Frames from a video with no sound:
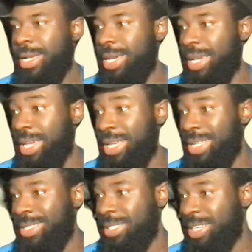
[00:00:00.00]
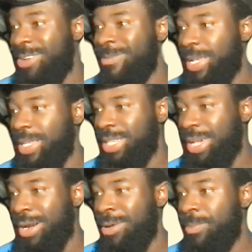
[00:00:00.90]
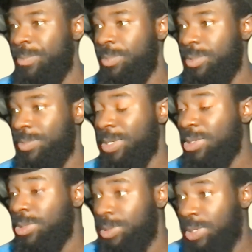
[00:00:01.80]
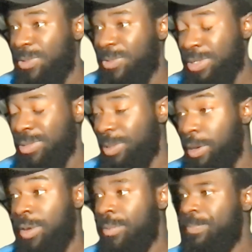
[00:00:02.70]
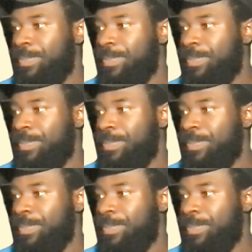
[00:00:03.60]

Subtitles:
And Johnny Manziel, first of all,